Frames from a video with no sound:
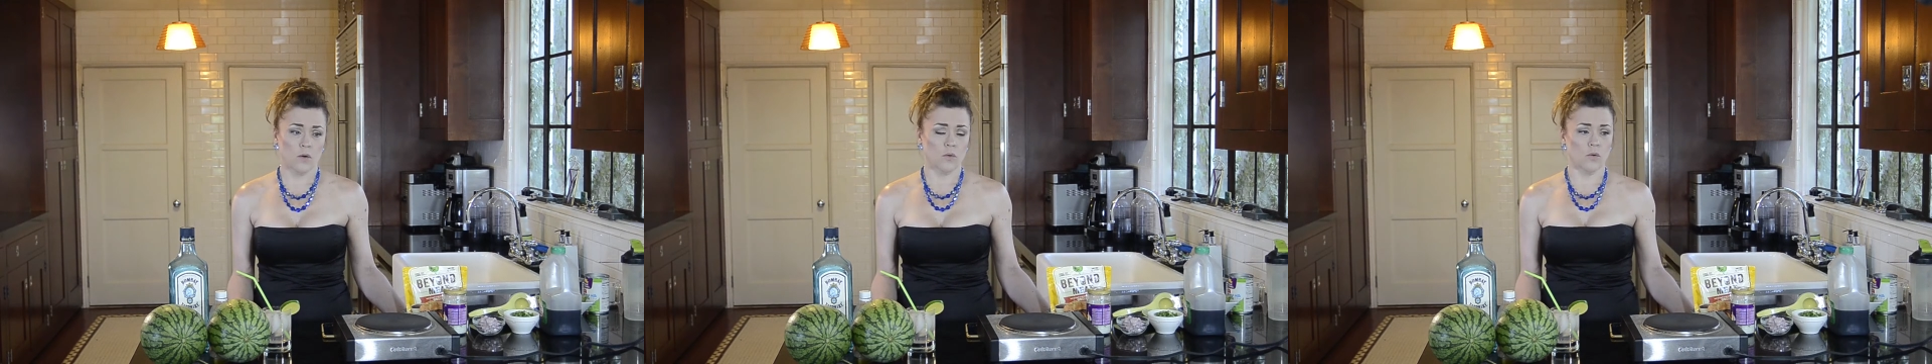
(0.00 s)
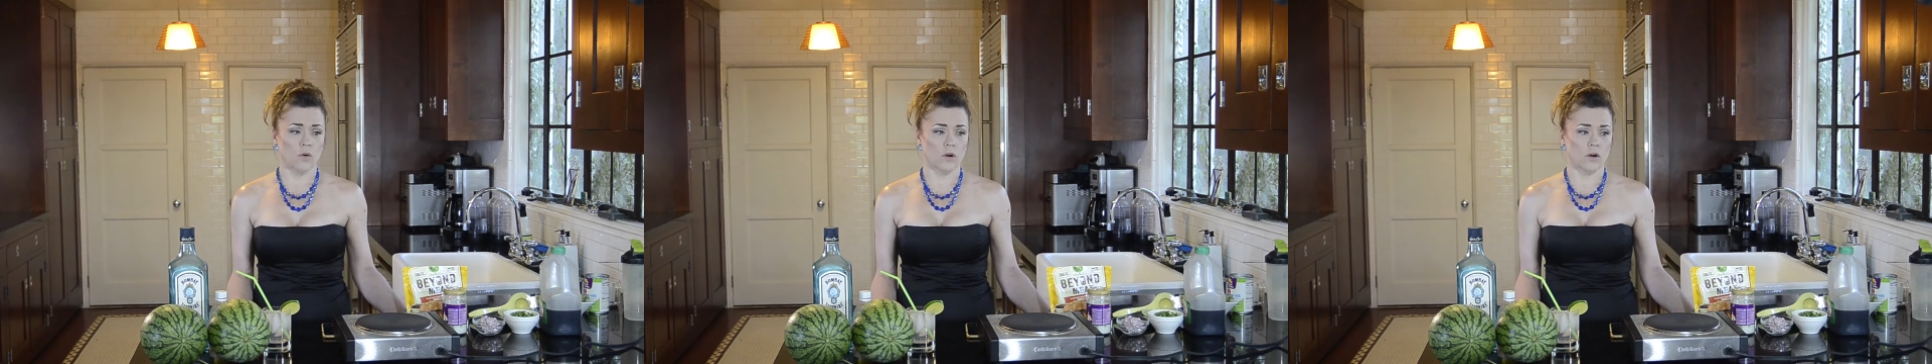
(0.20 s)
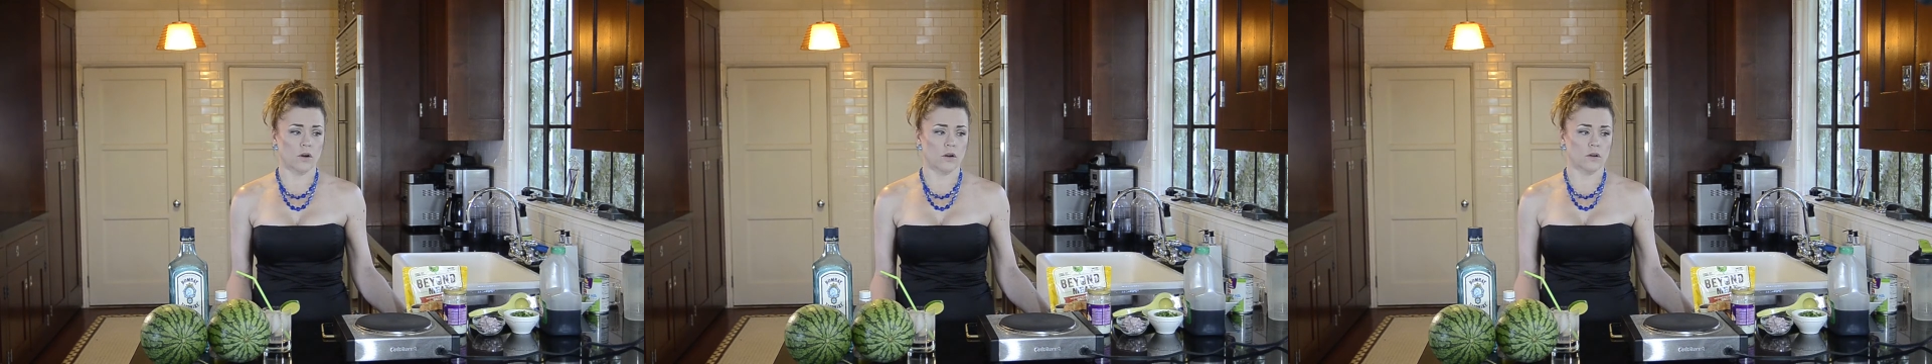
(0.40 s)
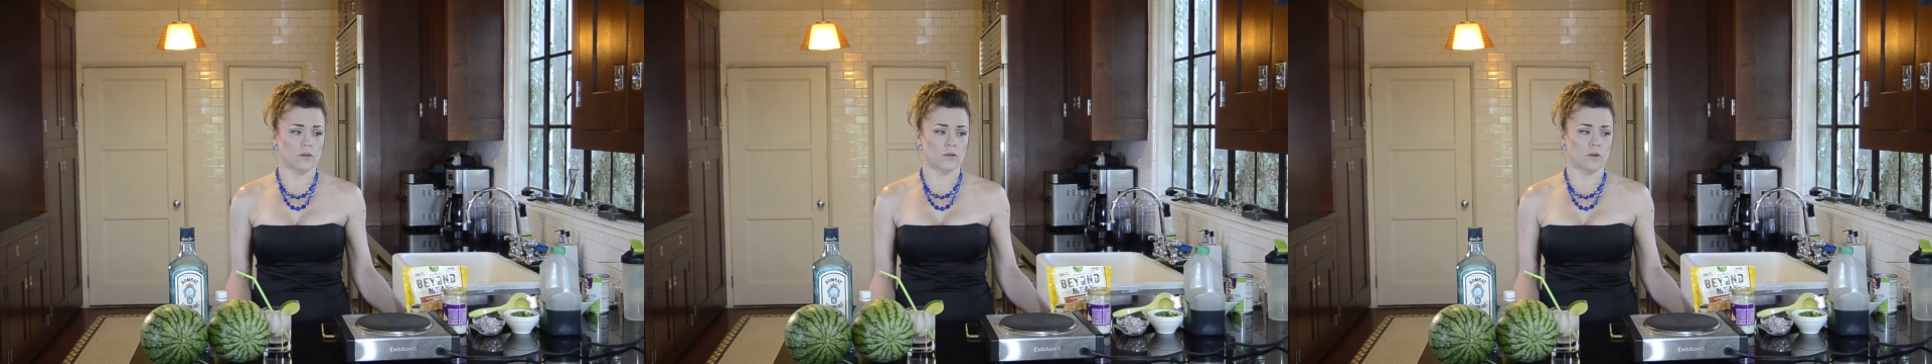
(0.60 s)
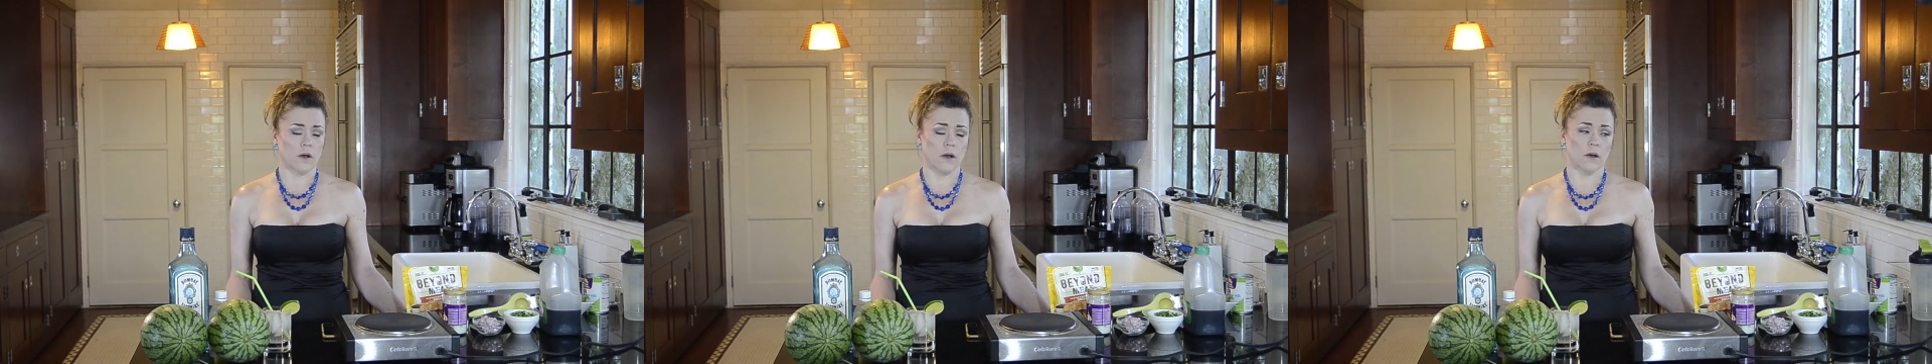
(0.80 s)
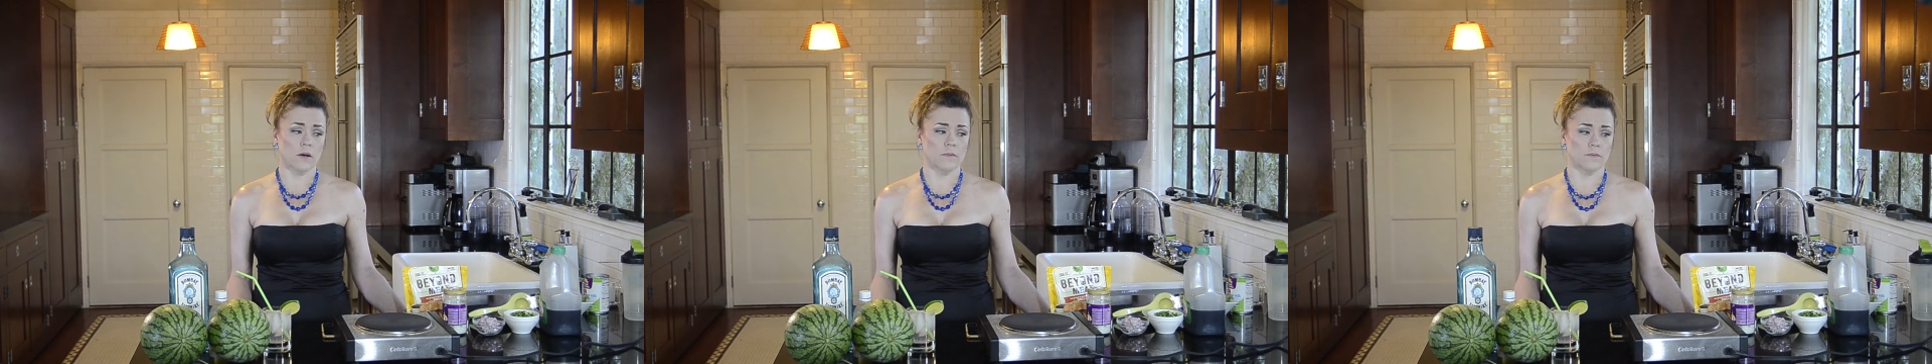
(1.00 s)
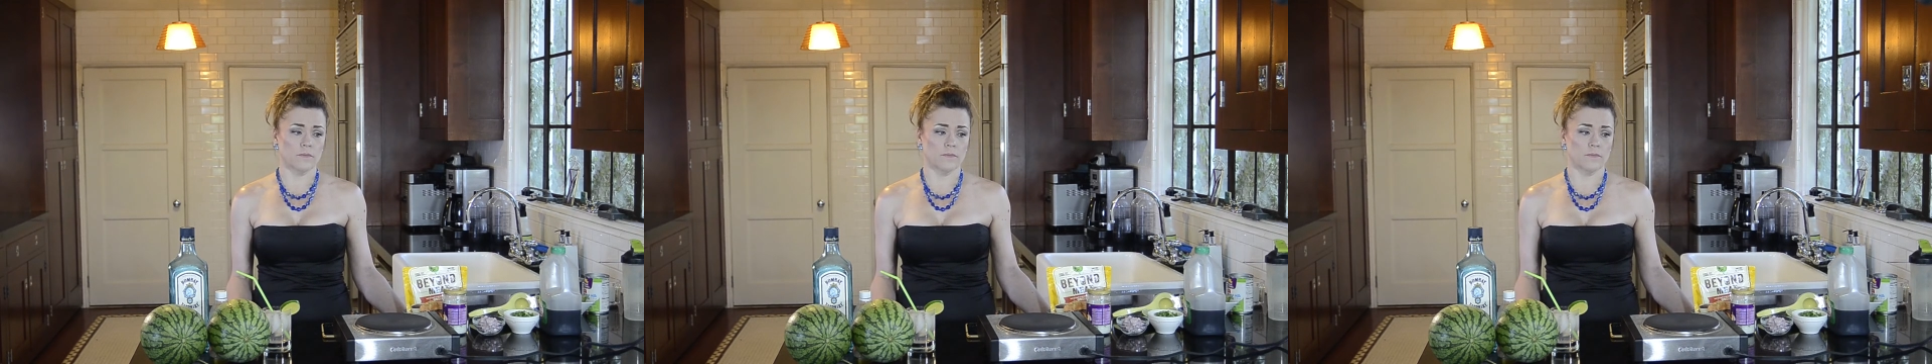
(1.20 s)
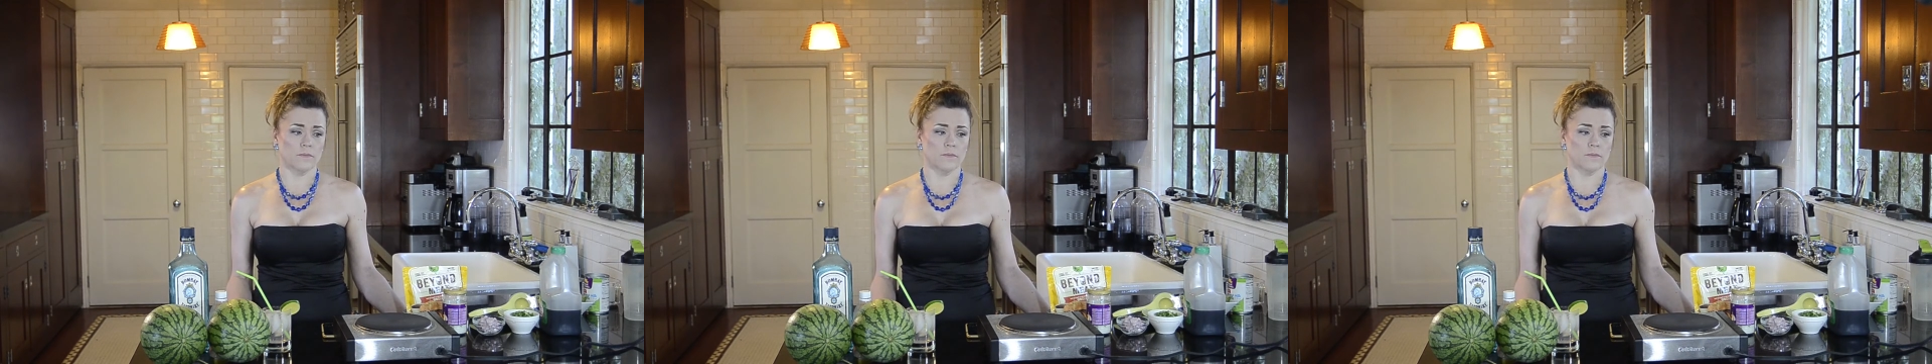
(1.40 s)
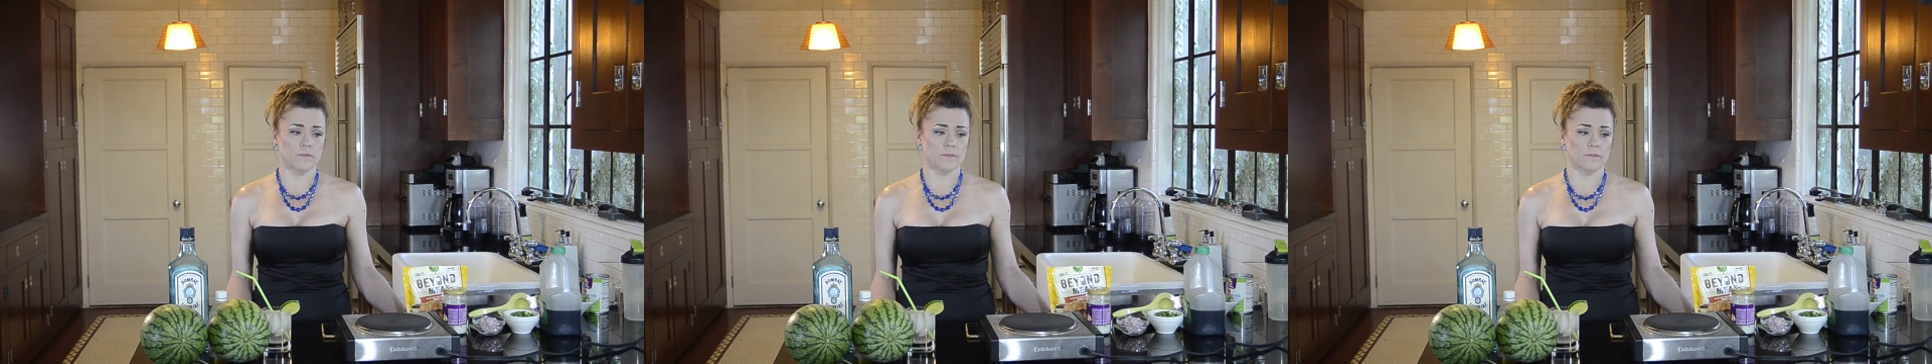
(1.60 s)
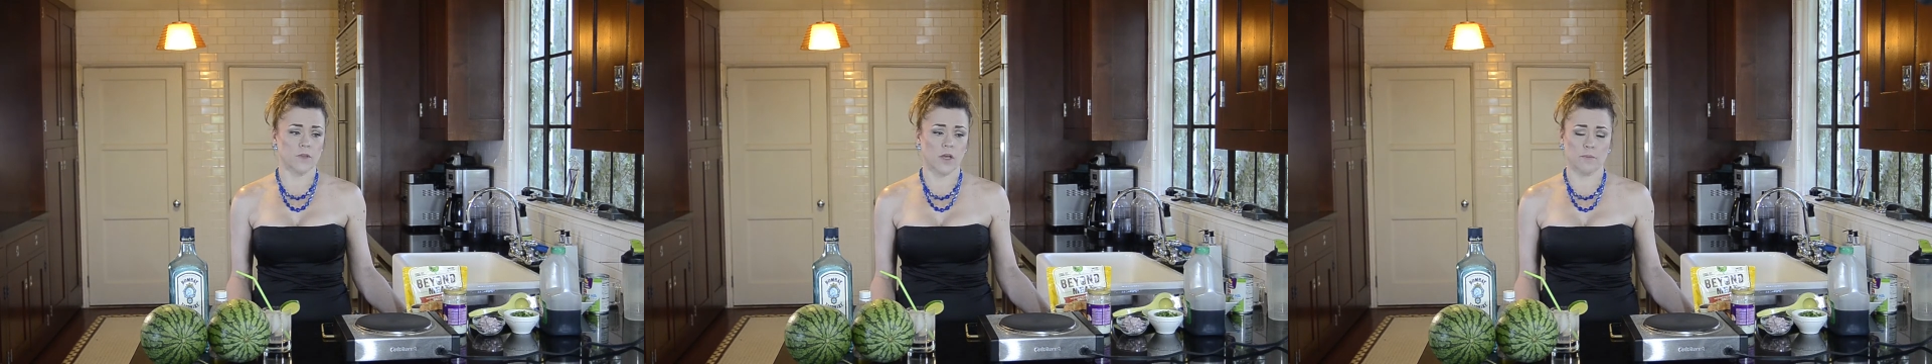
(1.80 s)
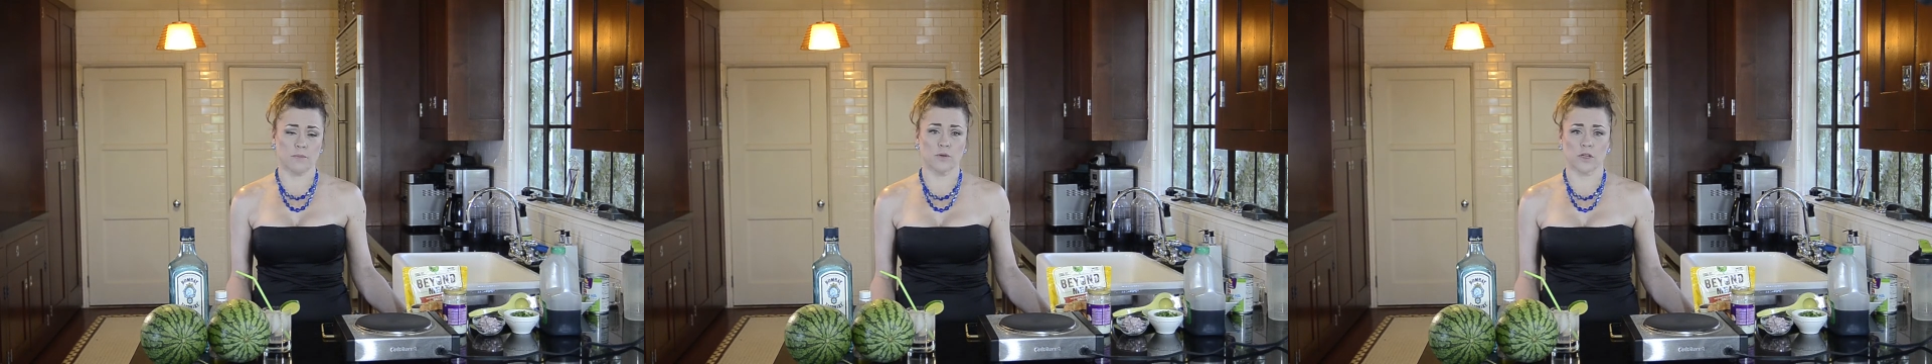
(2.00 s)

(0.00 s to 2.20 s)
or not